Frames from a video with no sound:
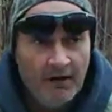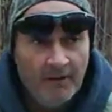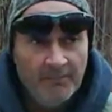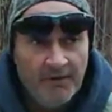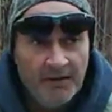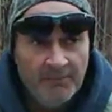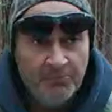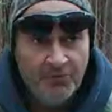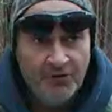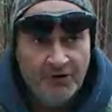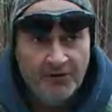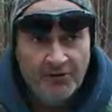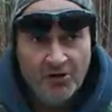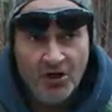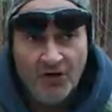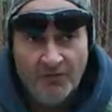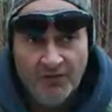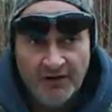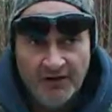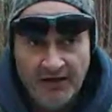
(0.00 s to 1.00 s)
People that are
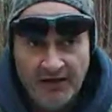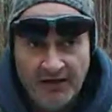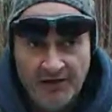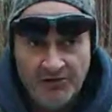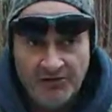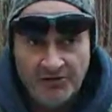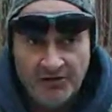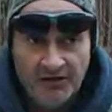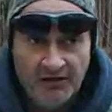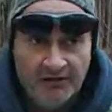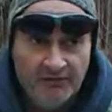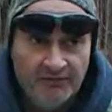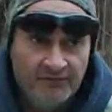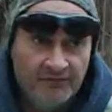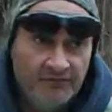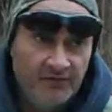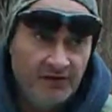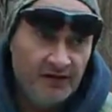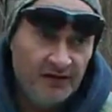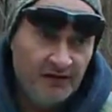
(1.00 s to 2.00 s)
over the age of
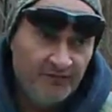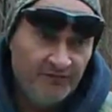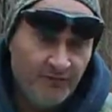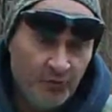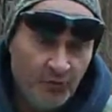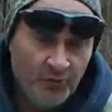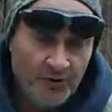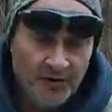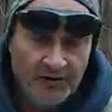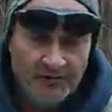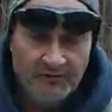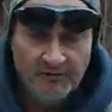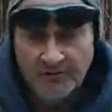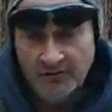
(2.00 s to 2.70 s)
40,